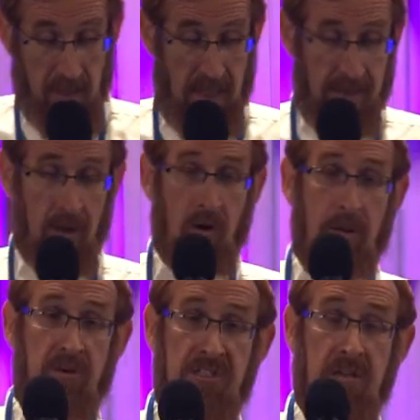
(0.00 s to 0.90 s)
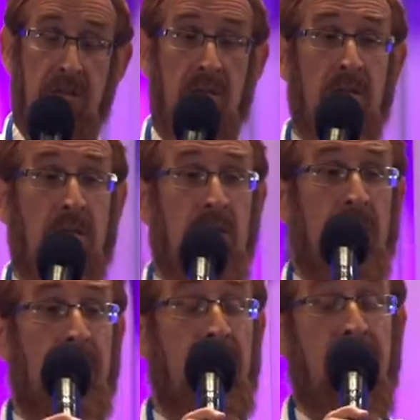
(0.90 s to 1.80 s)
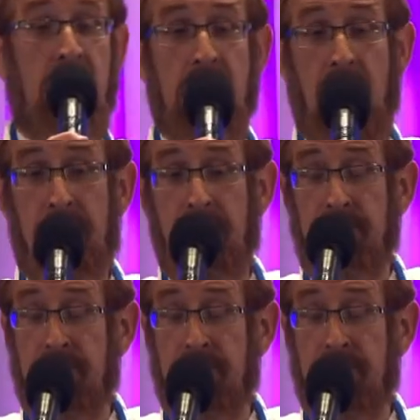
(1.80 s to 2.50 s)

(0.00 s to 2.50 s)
And here I am reaching the next step.